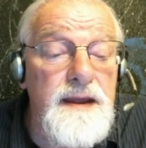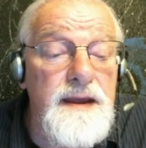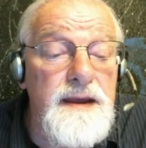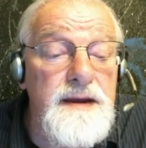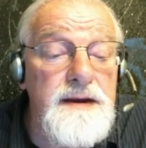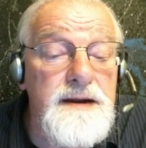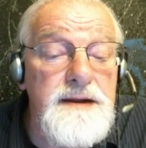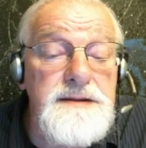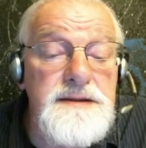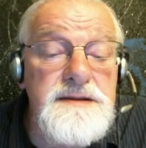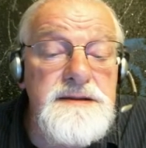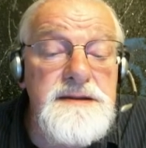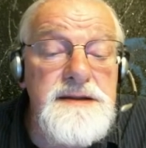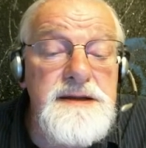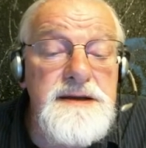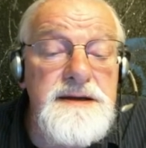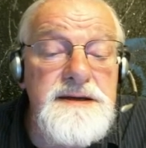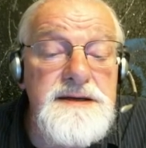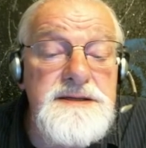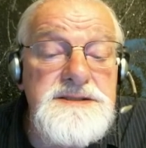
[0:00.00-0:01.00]
and I
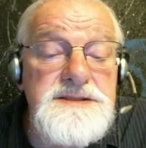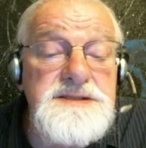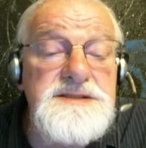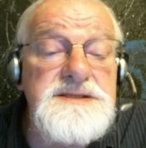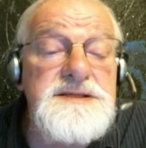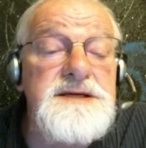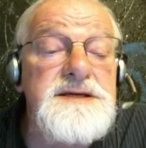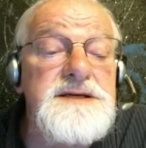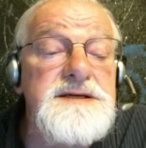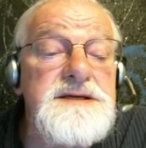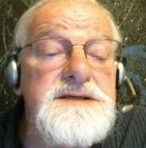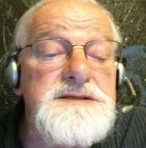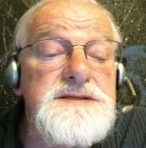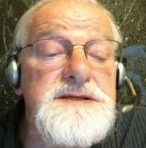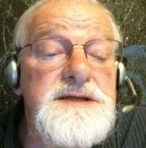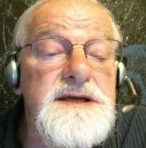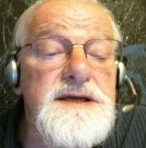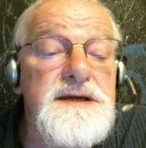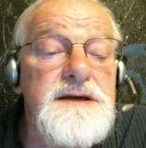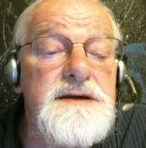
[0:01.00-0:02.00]
think it
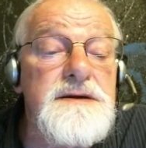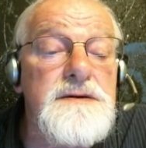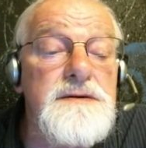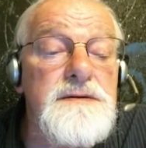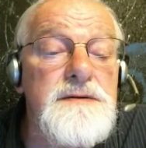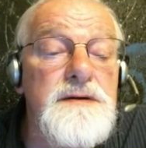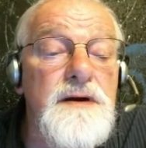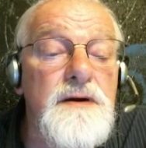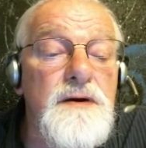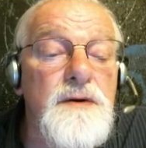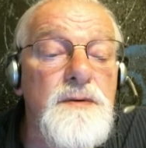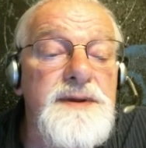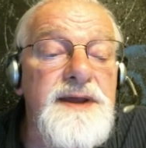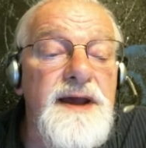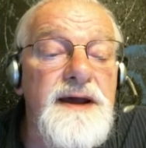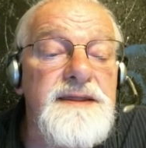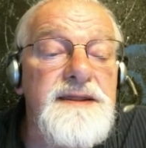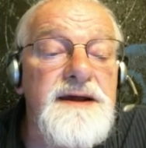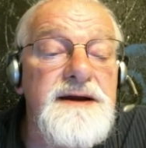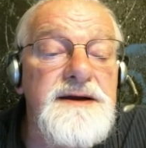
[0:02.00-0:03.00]
says here, oh
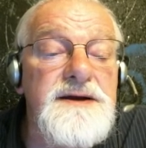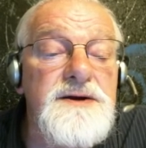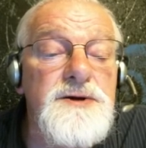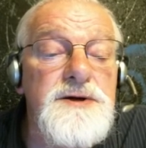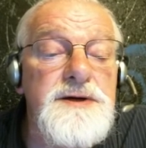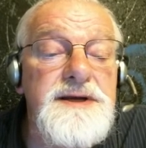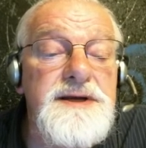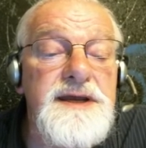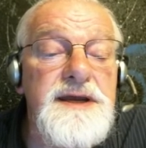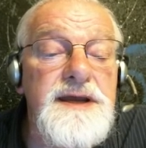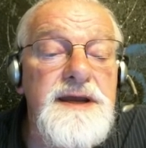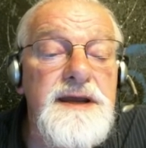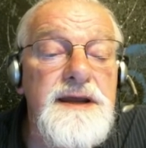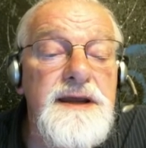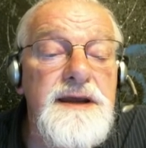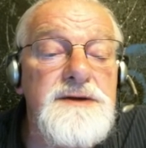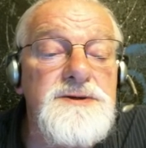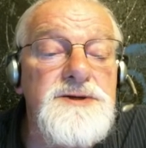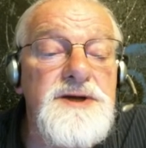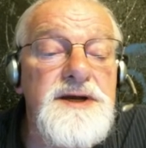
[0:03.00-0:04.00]
yeah, the
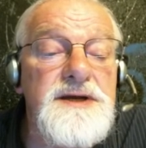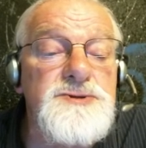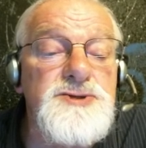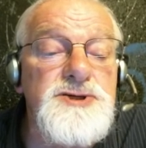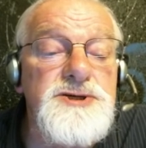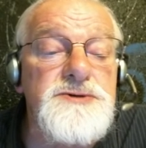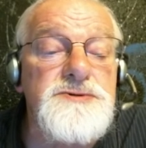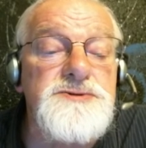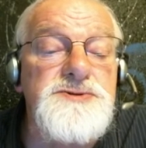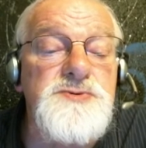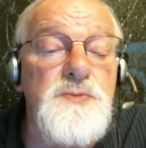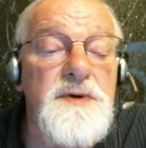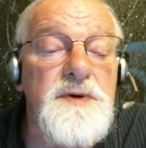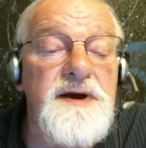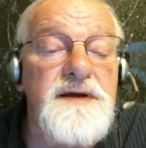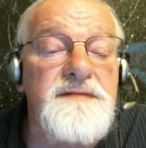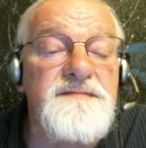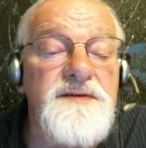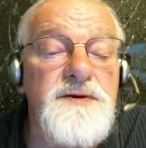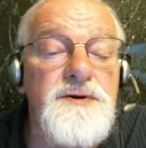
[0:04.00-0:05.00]
Koki, Shu's
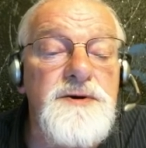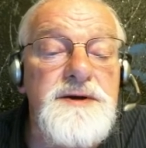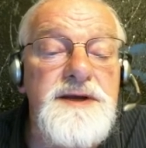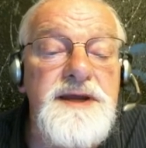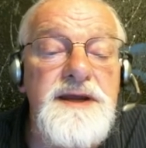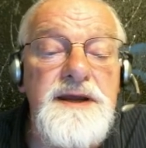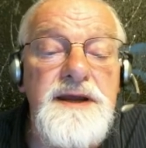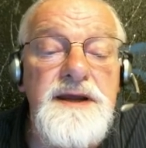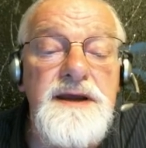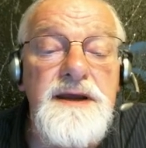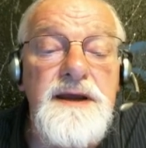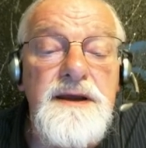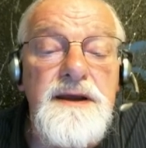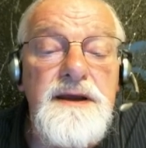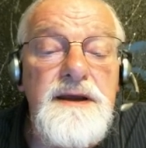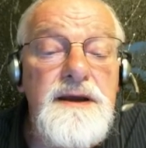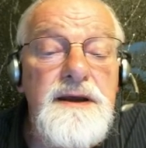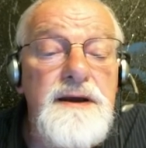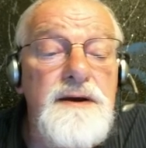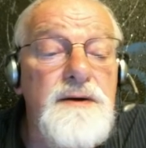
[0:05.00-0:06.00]
wife Koki
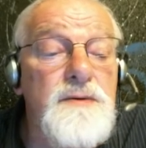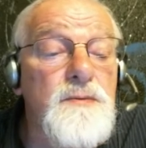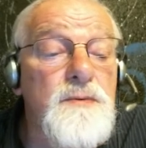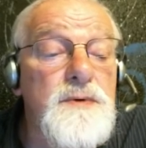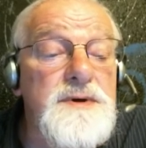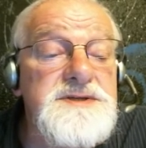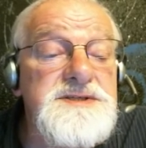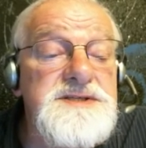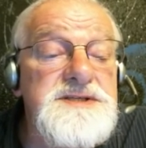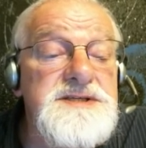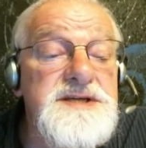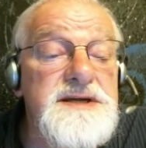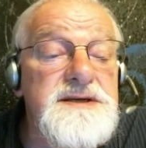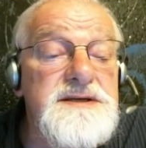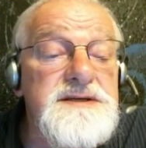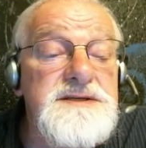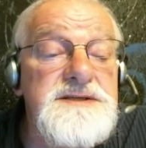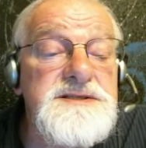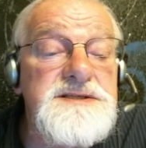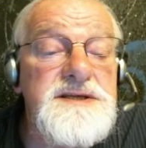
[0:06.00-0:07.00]
was
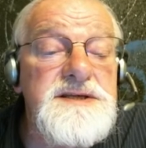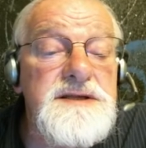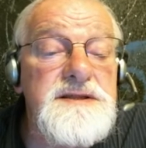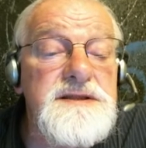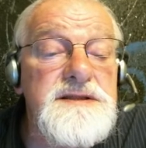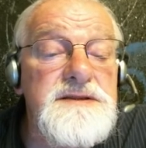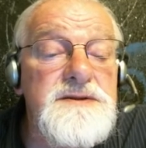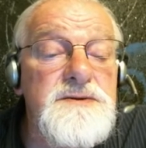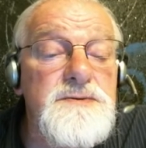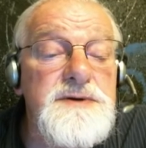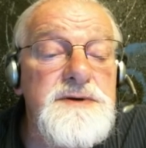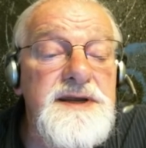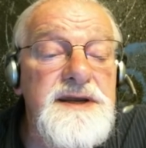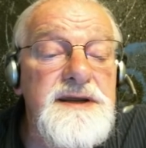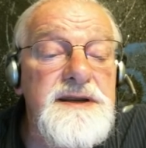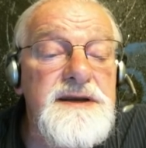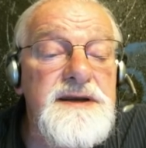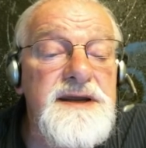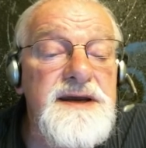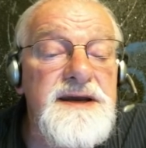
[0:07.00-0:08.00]
sentenced to
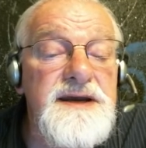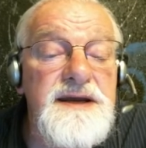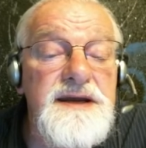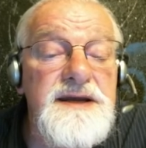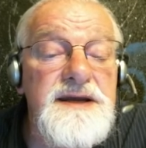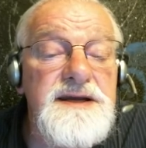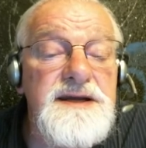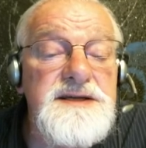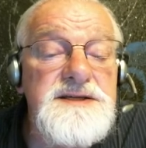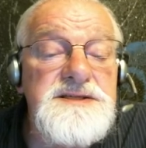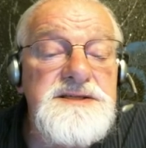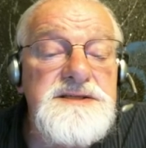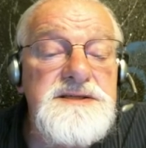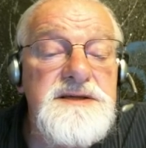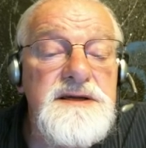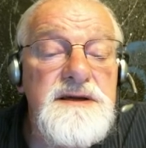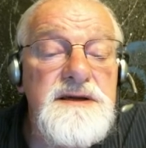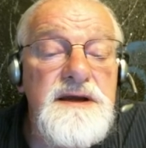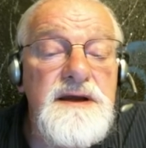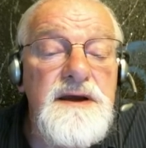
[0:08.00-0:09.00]
30
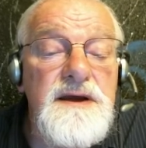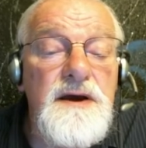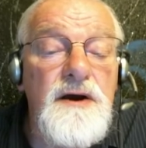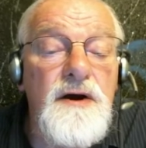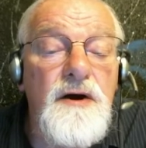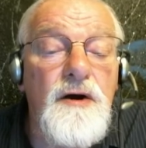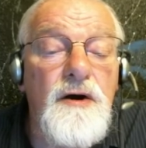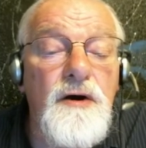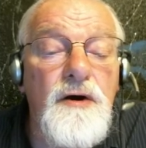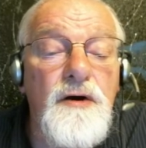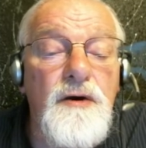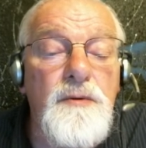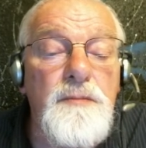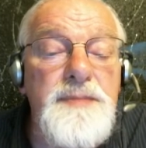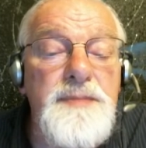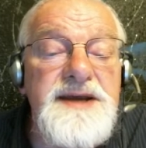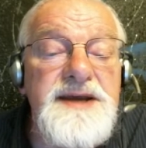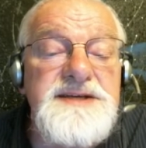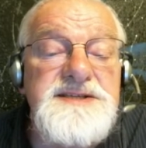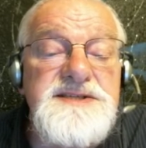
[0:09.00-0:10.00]
days, oh,
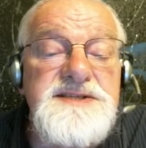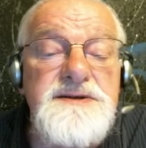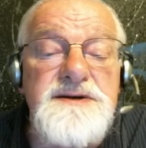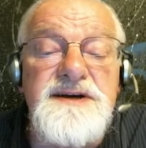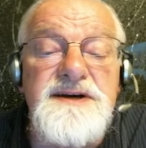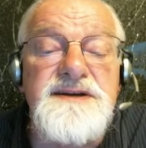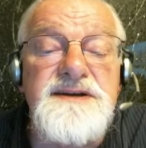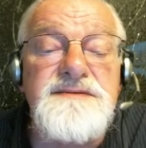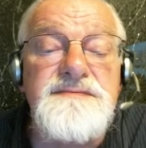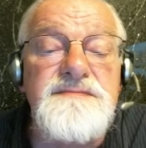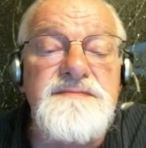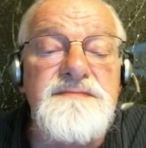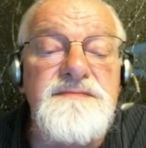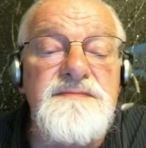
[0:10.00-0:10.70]
based on